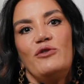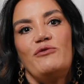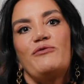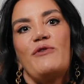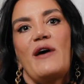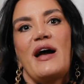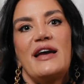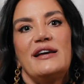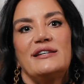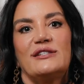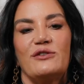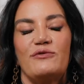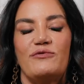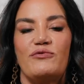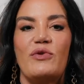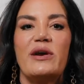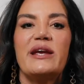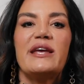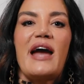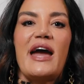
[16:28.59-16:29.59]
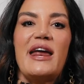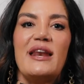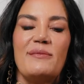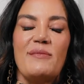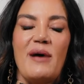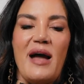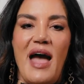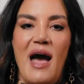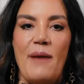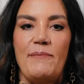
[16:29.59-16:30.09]
phase of regaining
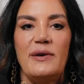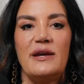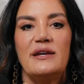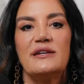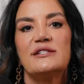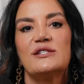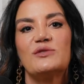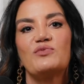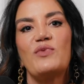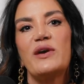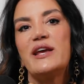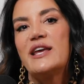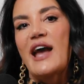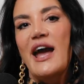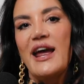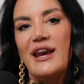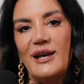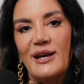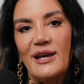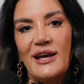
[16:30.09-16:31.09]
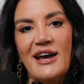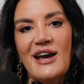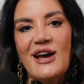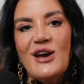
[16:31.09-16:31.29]
my happiness, regaining,